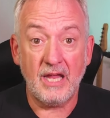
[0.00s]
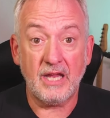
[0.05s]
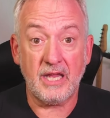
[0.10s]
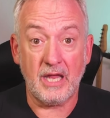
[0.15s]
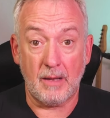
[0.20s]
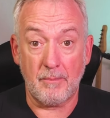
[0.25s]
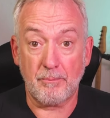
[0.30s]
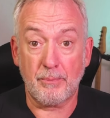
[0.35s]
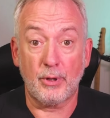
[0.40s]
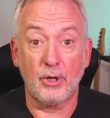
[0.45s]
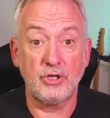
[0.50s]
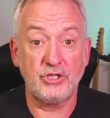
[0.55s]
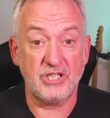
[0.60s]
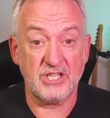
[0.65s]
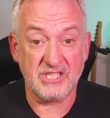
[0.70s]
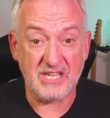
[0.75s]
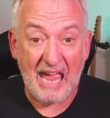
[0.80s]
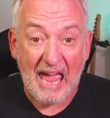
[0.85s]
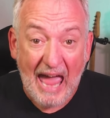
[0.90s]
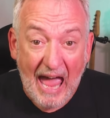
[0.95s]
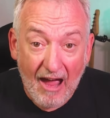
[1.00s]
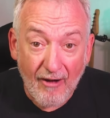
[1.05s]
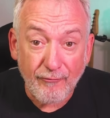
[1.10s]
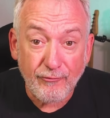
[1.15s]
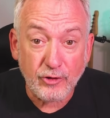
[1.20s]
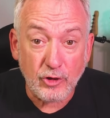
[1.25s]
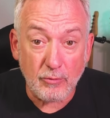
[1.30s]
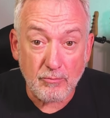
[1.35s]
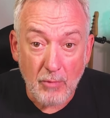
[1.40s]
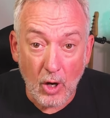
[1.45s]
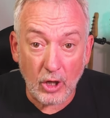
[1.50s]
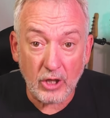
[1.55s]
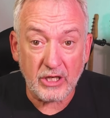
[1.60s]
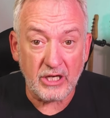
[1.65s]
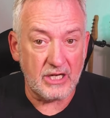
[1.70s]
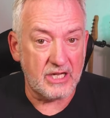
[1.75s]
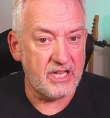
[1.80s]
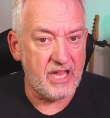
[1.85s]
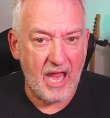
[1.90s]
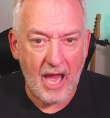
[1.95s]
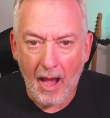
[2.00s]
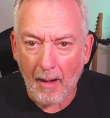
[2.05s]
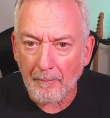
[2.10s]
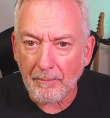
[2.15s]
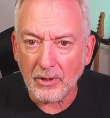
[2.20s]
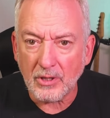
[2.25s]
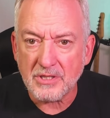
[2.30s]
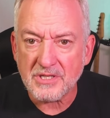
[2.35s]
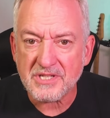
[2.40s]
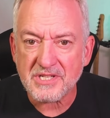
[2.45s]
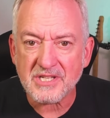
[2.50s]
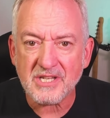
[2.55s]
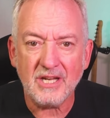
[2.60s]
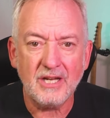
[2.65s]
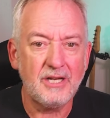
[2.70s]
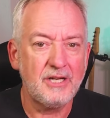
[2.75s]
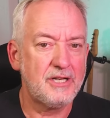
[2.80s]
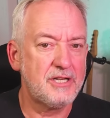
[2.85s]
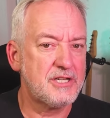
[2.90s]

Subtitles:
can purchase aftermarket campers,